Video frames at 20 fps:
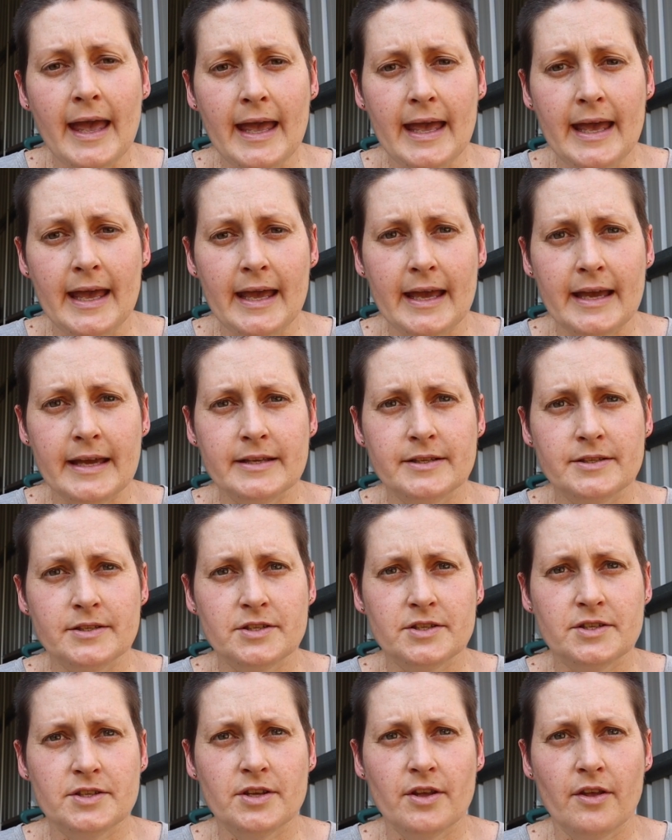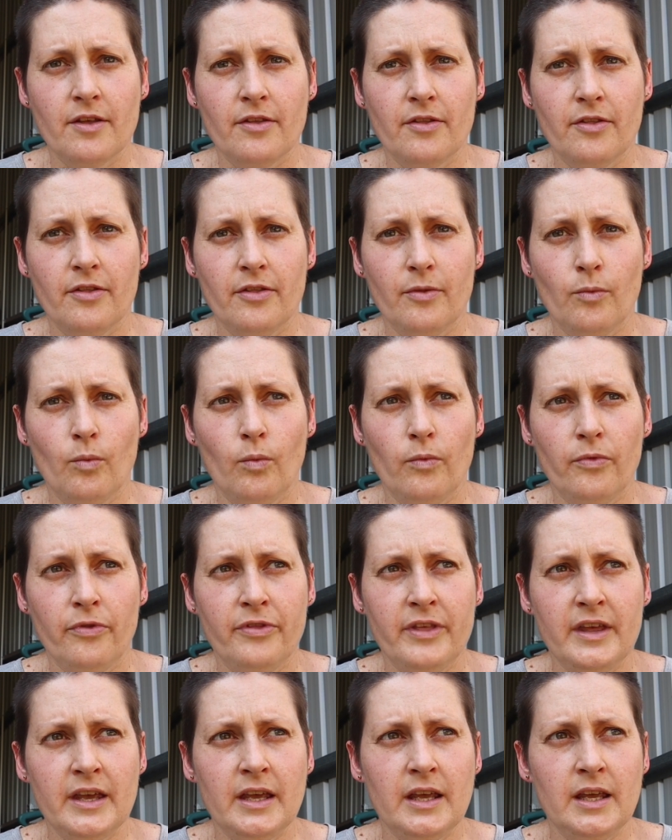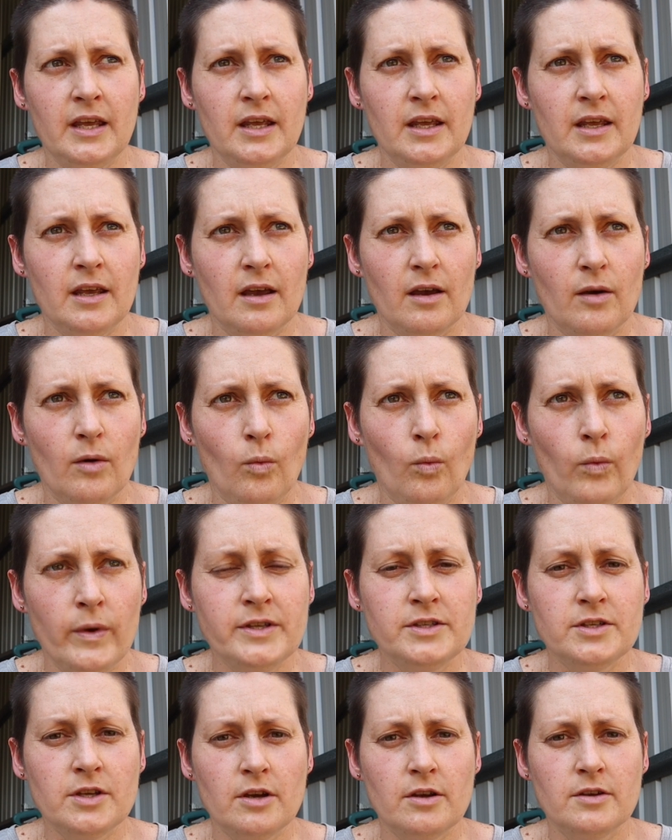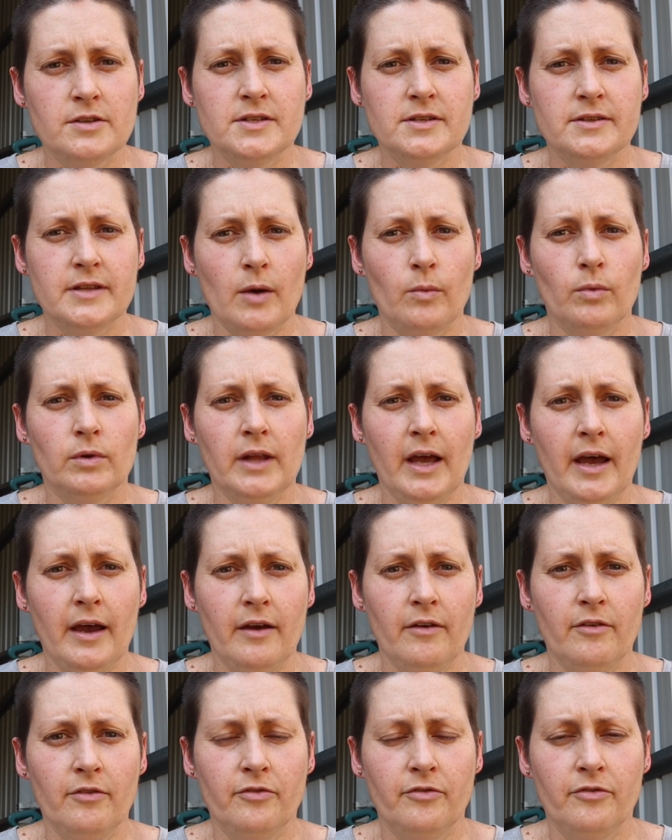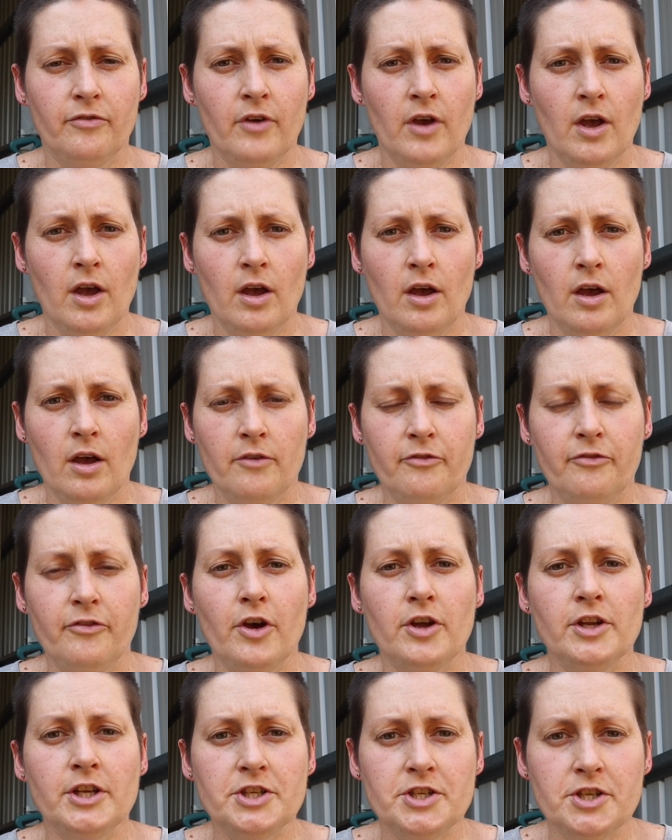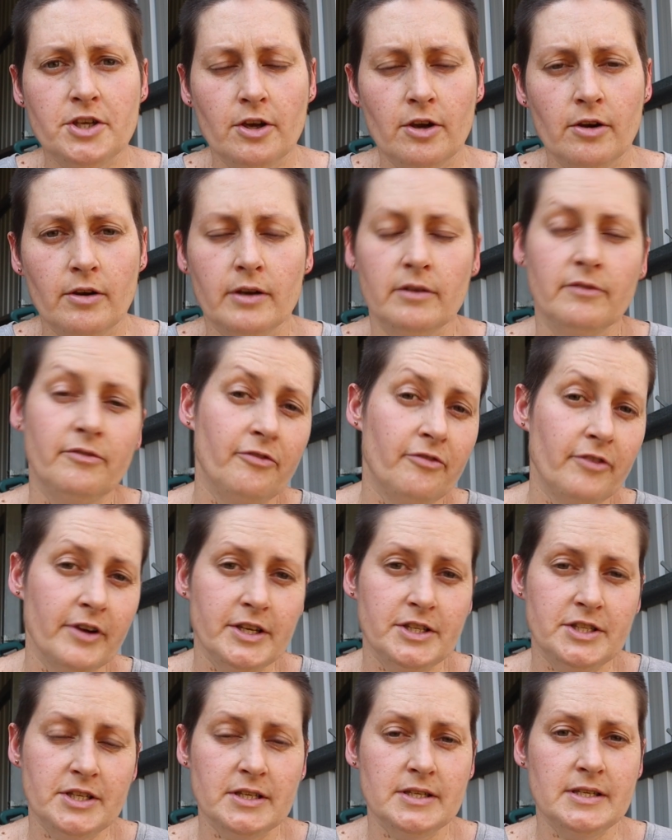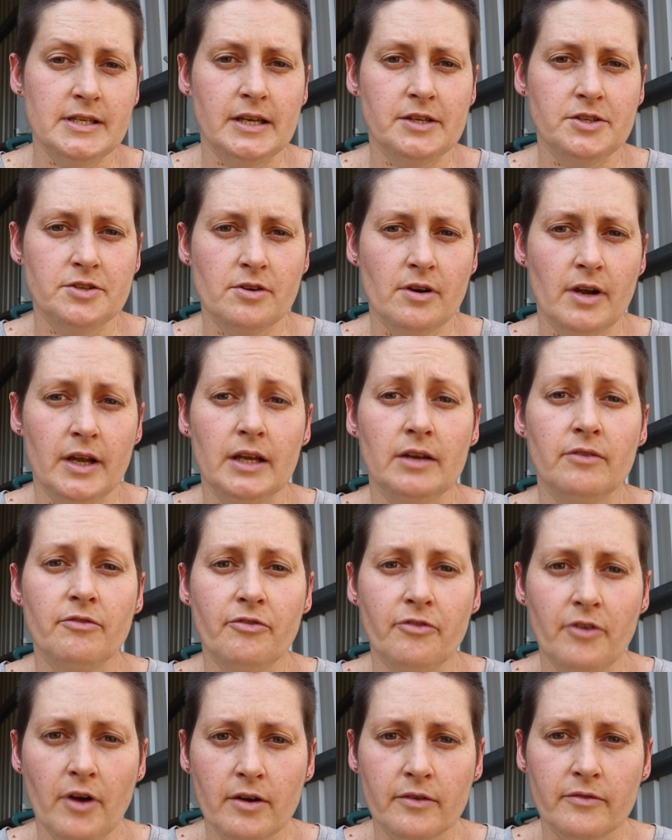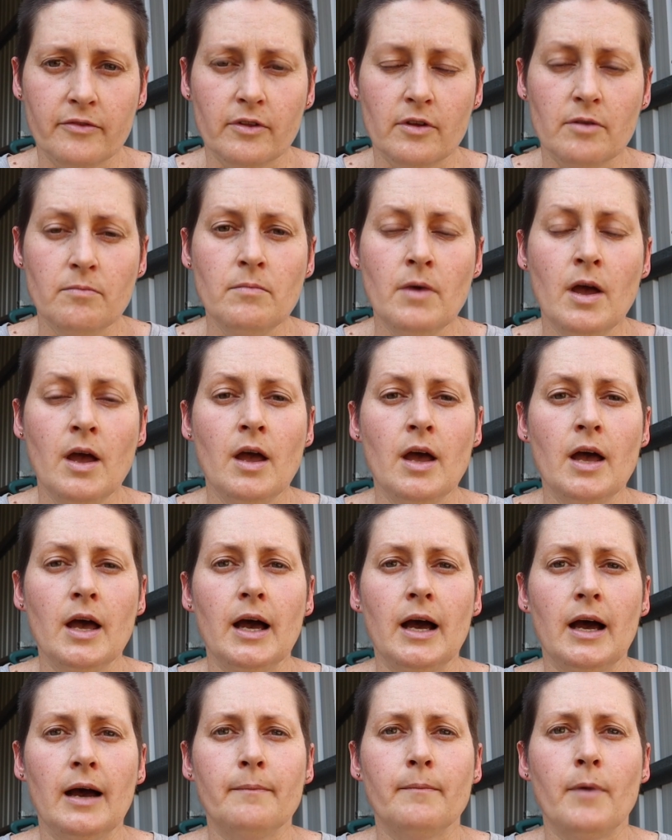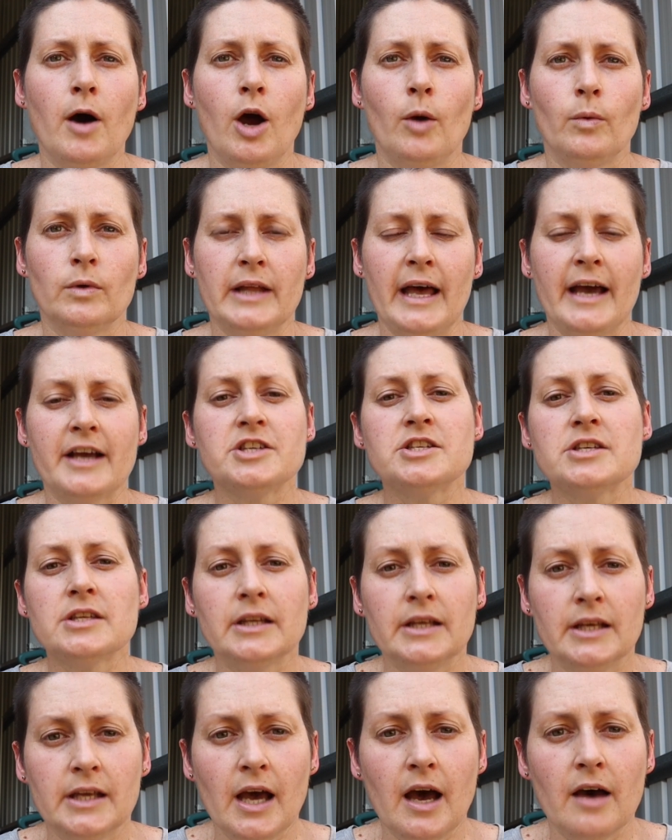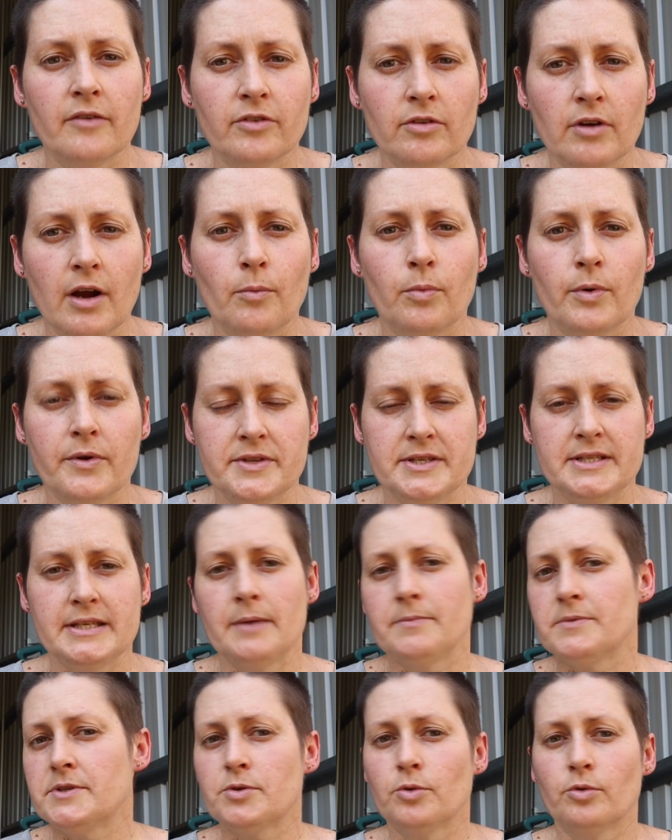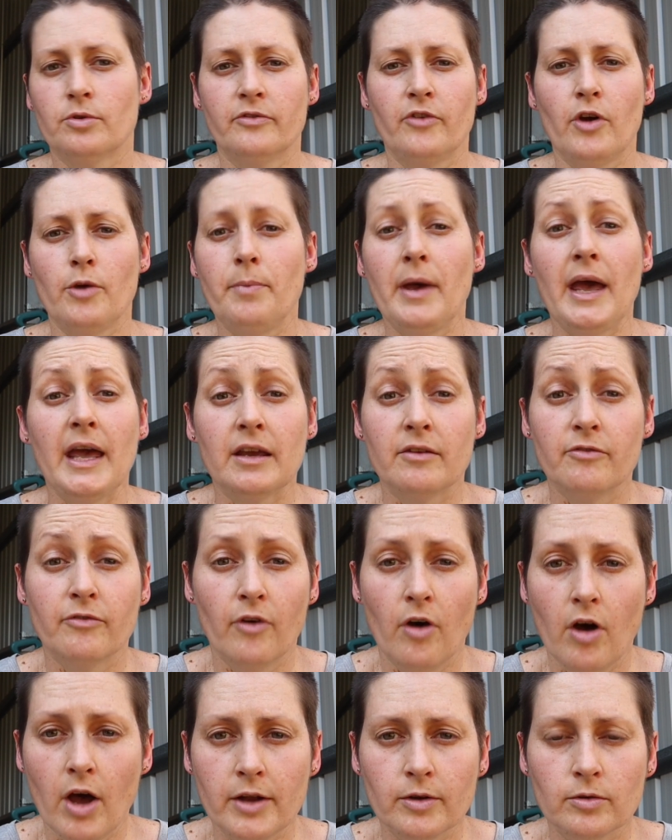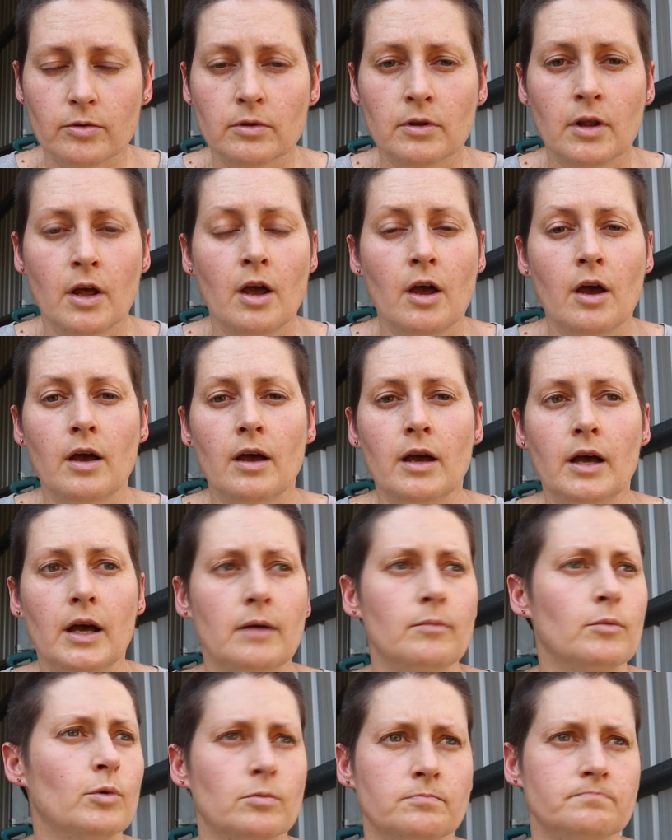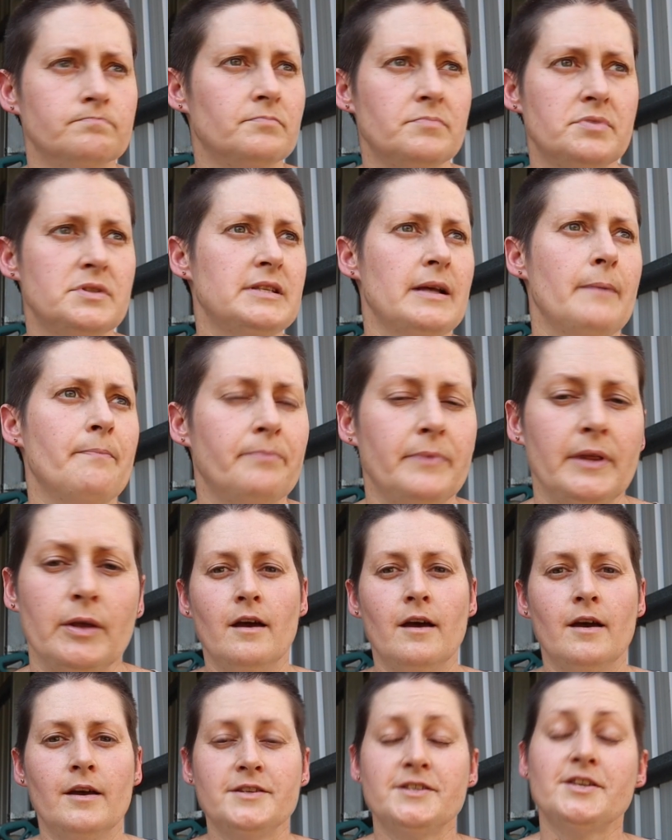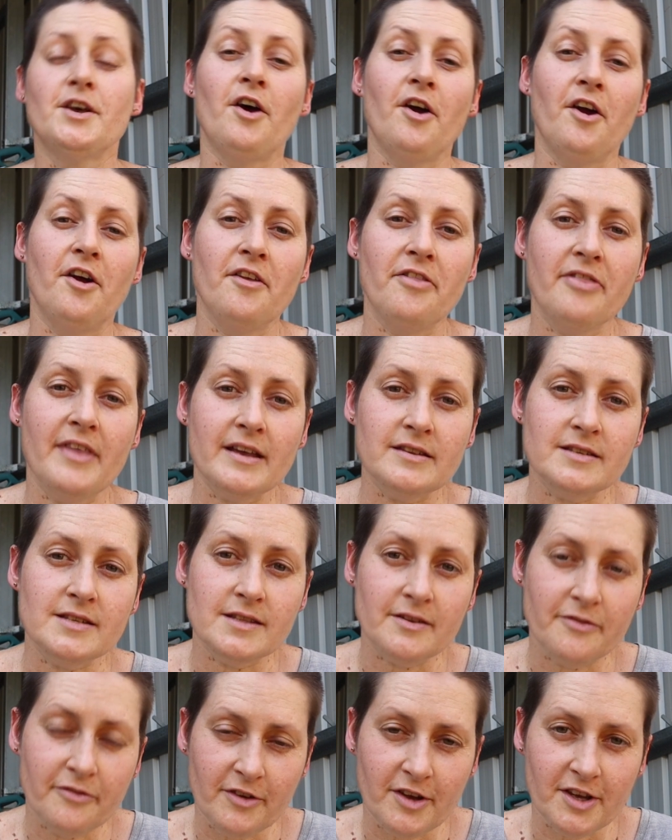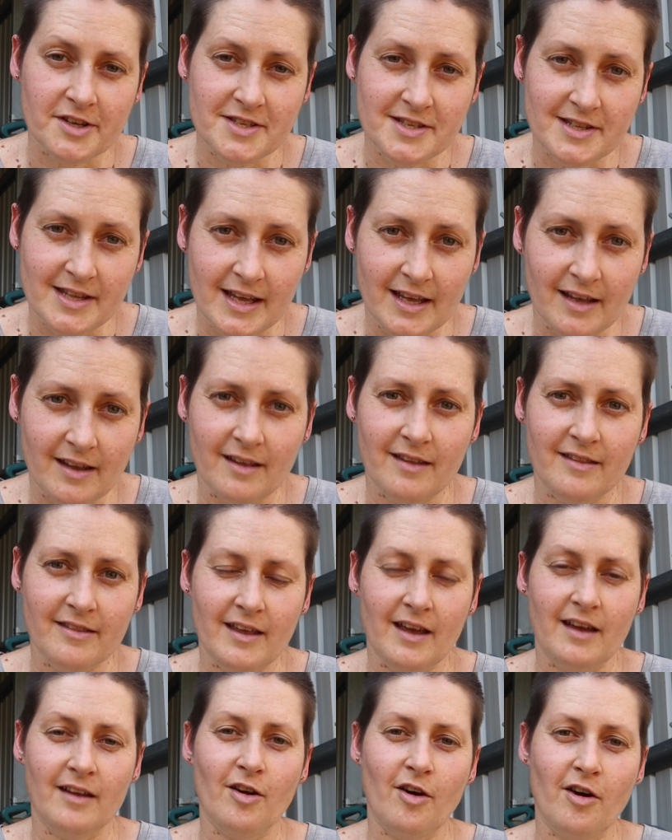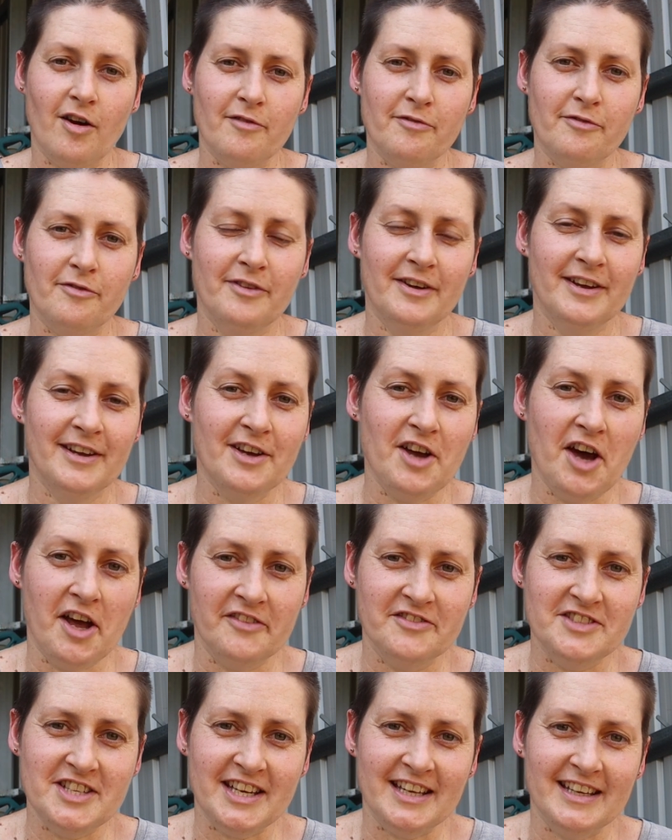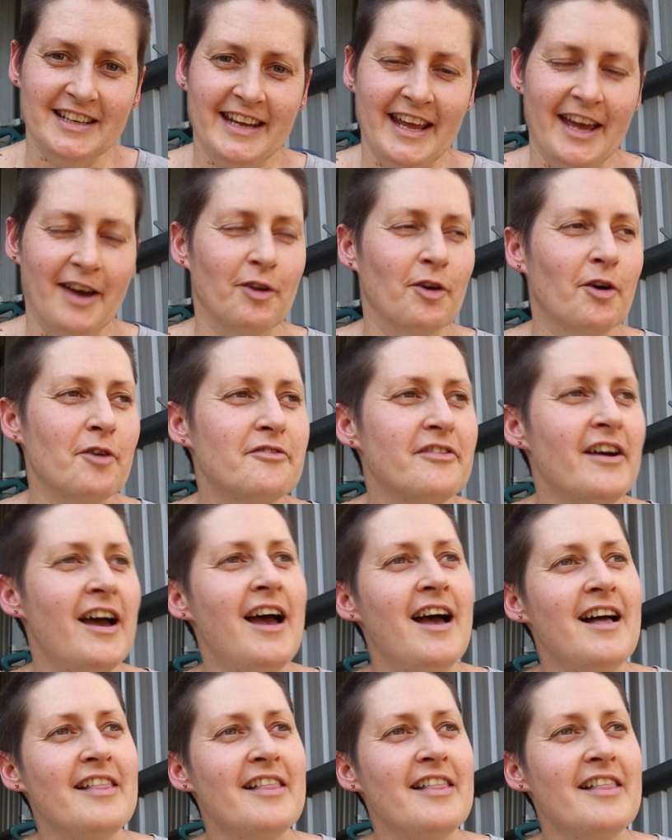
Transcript: And the windows that will have furniture and fridge, etc. in front of them, I will actually cover up with some sort of opaque vinyl or something. So that's the first thing that I've kind of chickened out of.